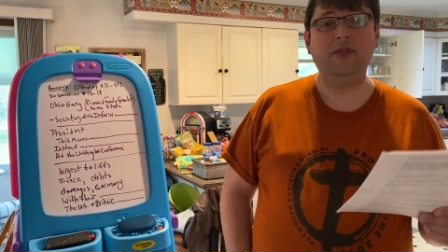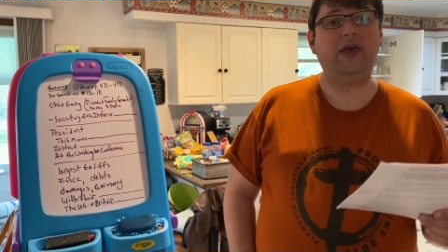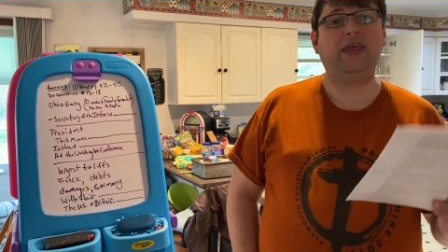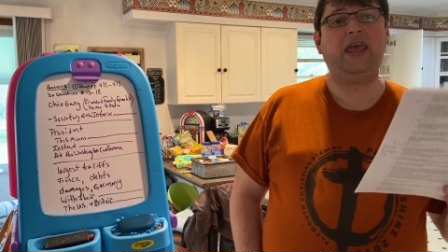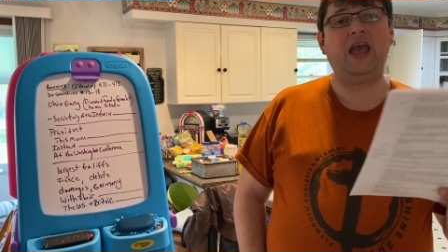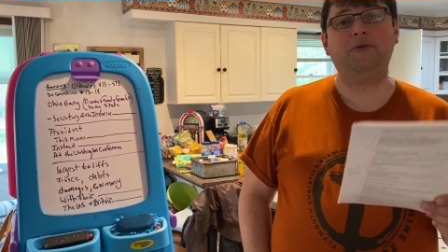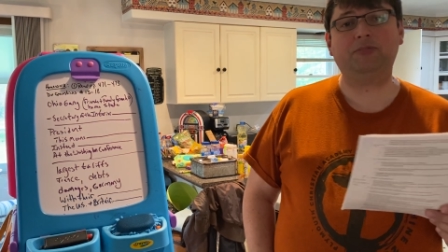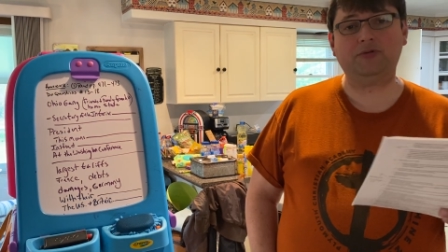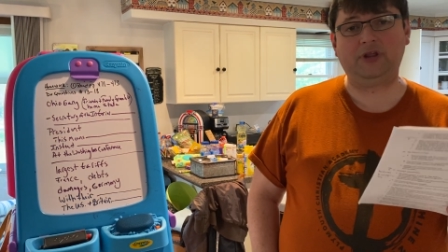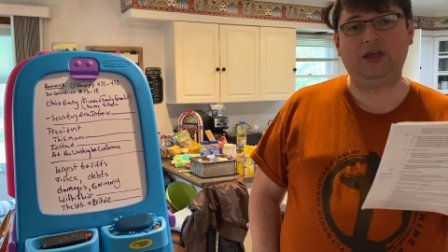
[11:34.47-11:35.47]
They can't
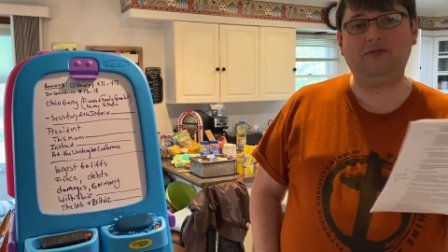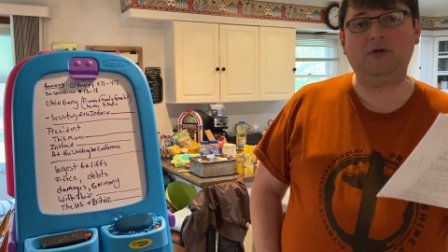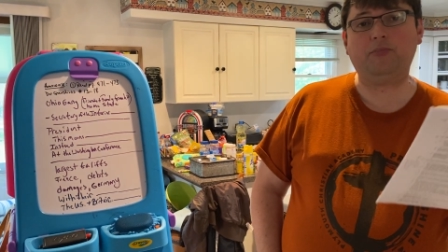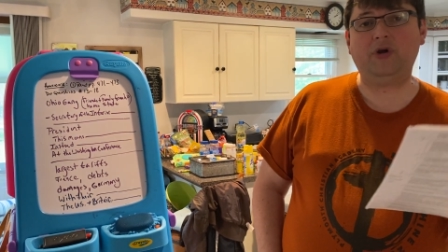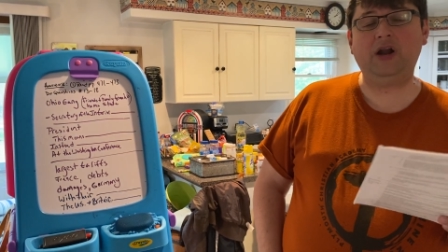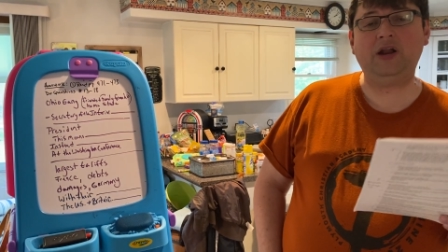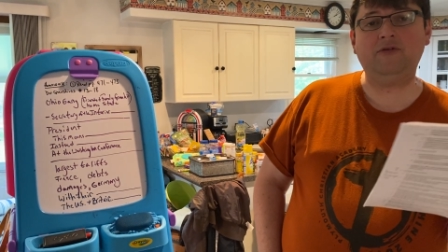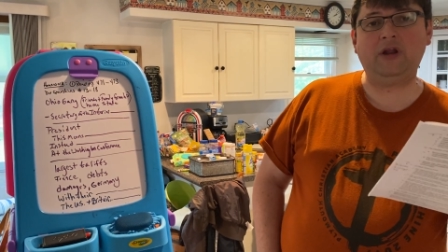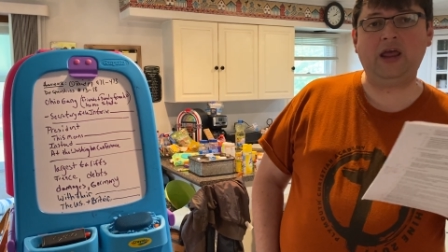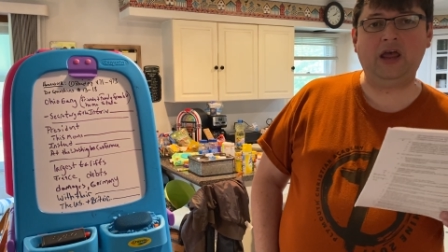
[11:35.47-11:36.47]
believe that
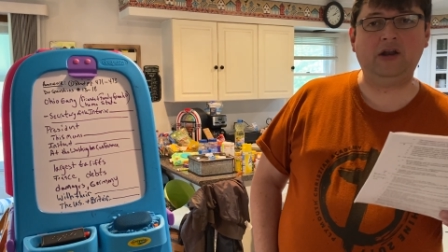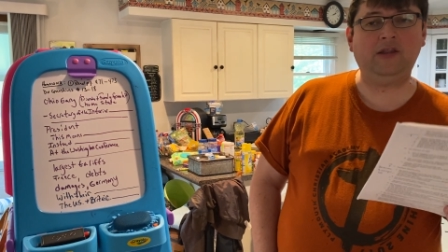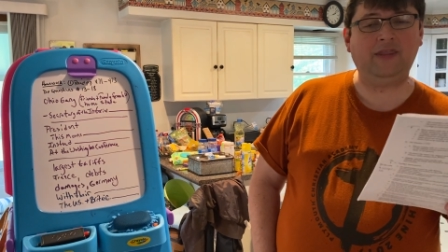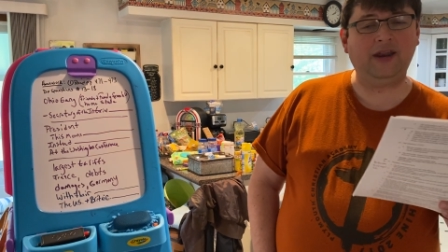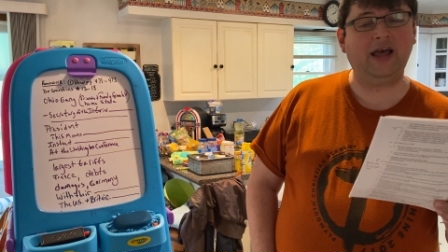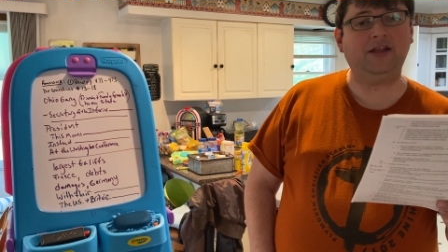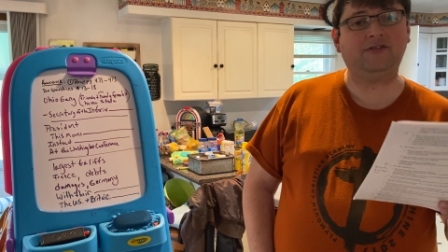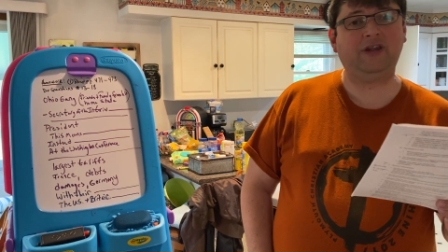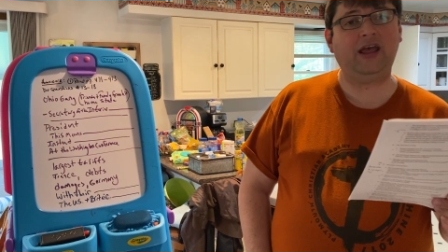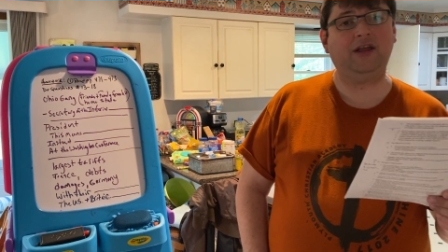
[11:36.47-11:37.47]
Britain and the United
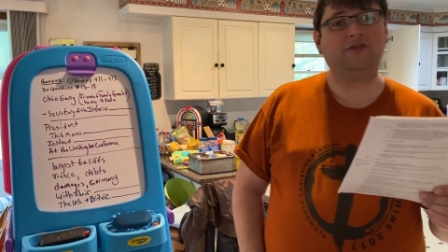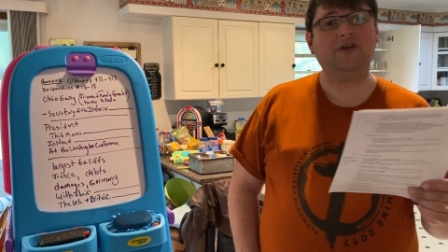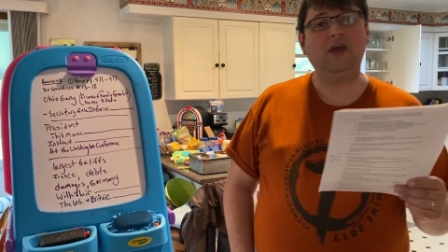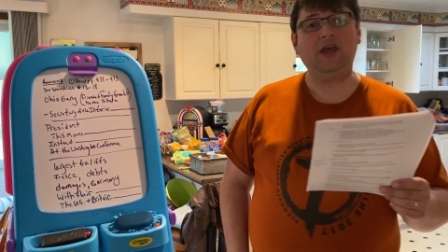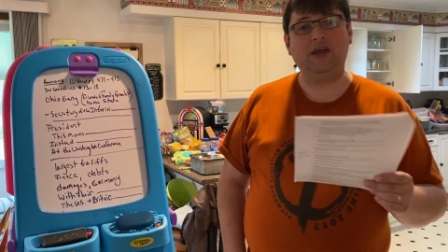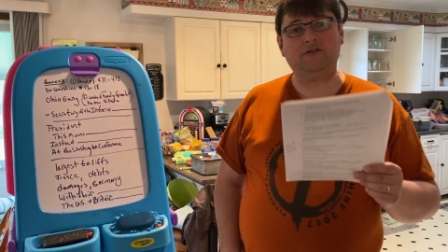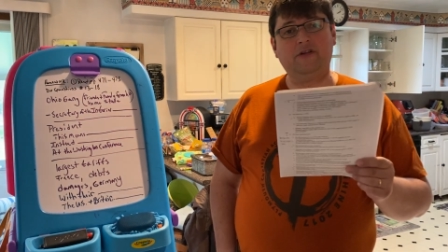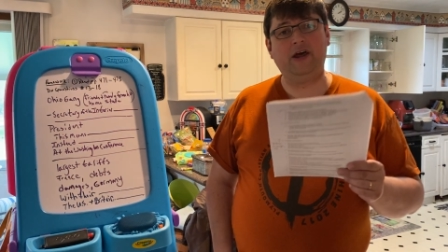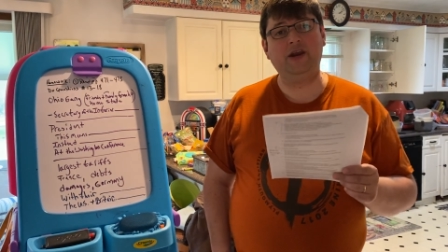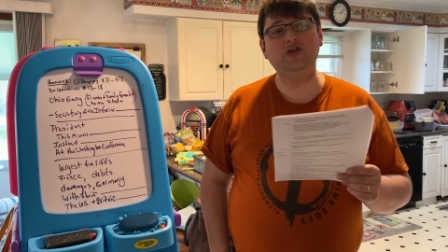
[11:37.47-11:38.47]
States is
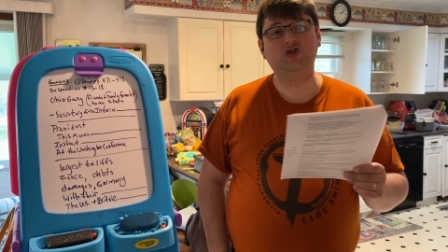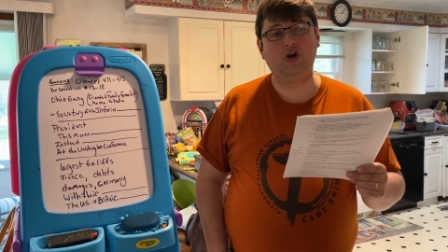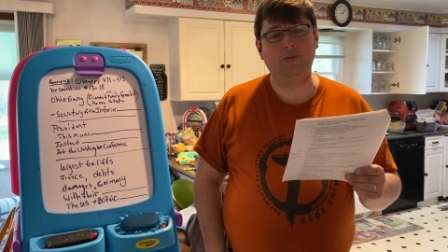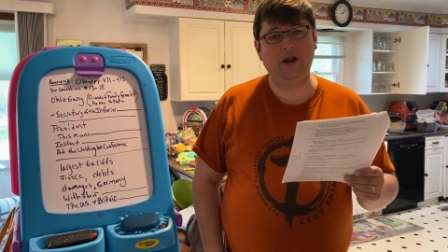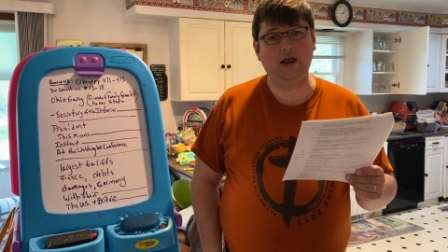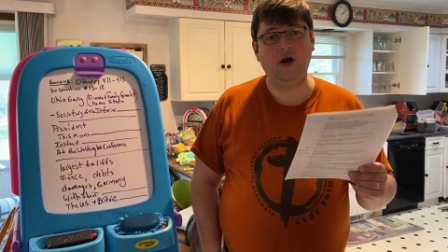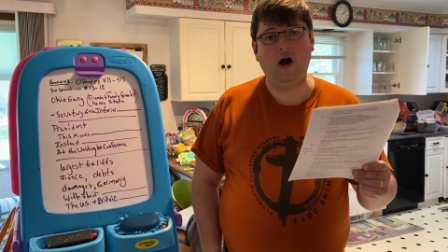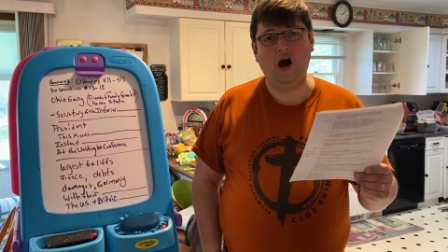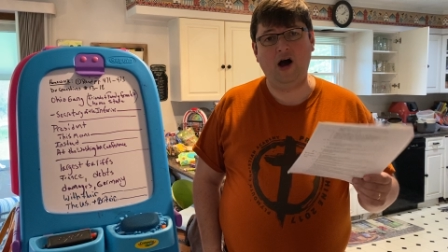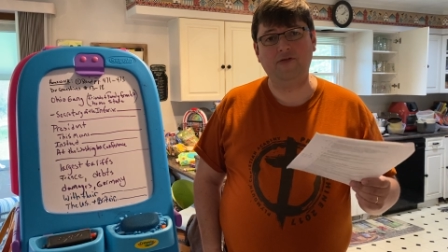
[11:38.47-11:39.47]
letting Germany
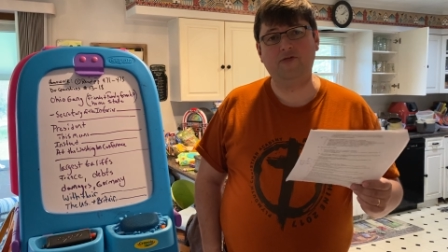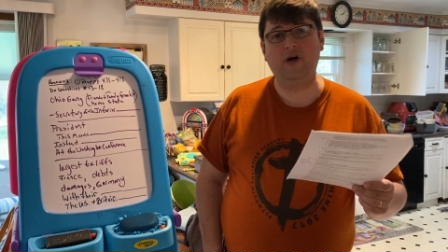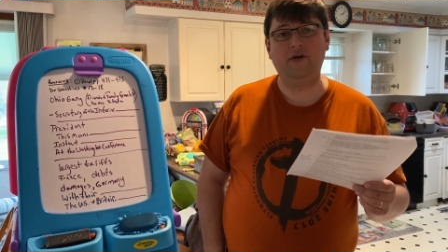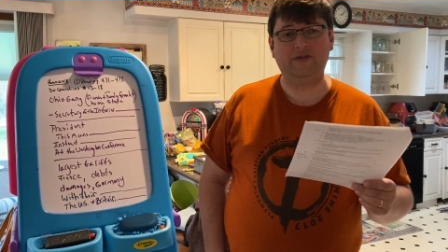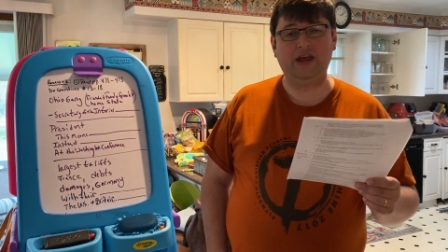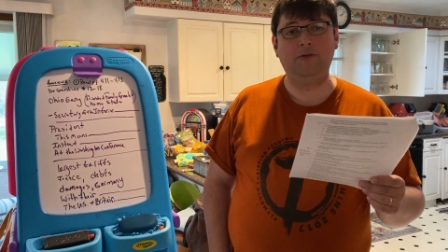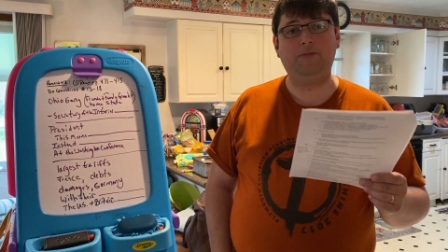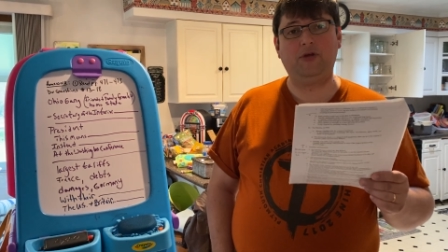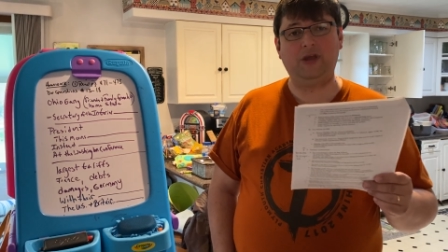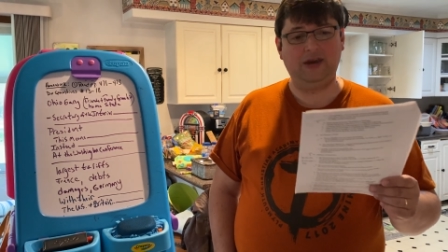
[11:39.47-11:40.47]
off of $10
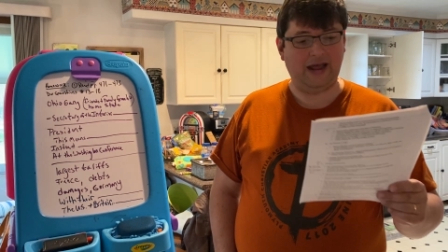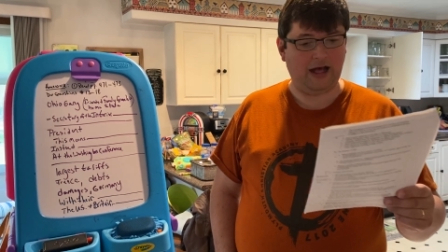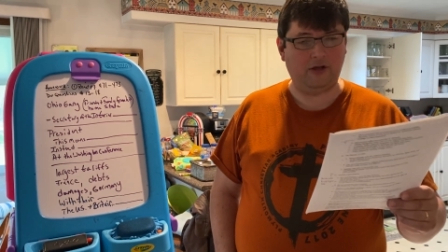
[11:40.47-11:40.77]
billion